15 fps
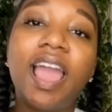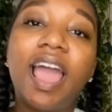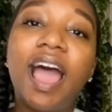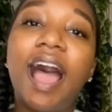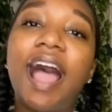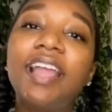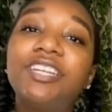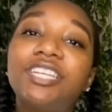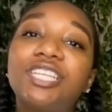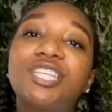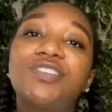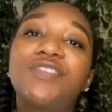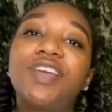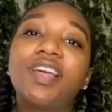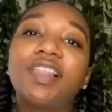I
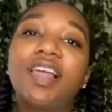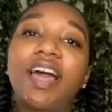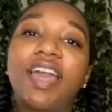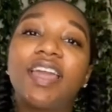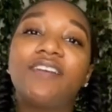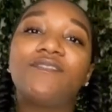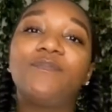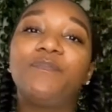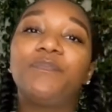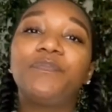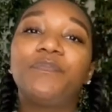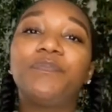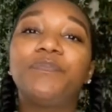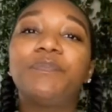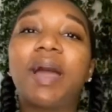just feel like
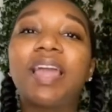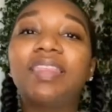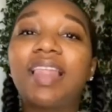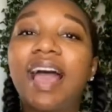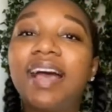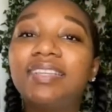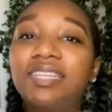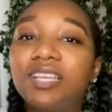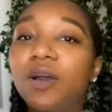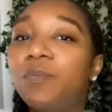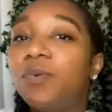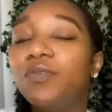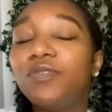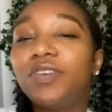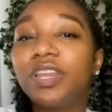my last
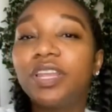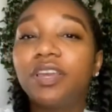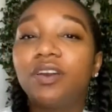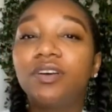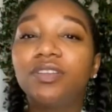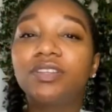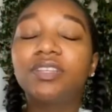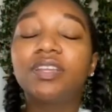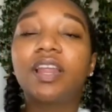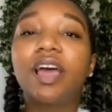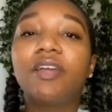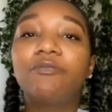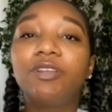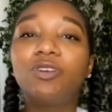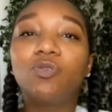couple videos that
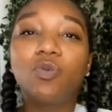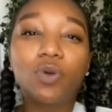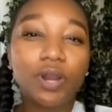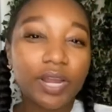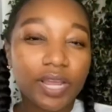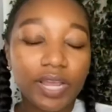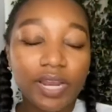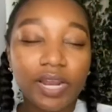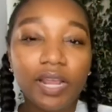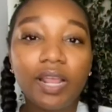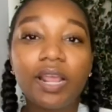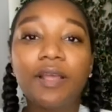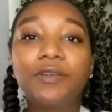I recorded,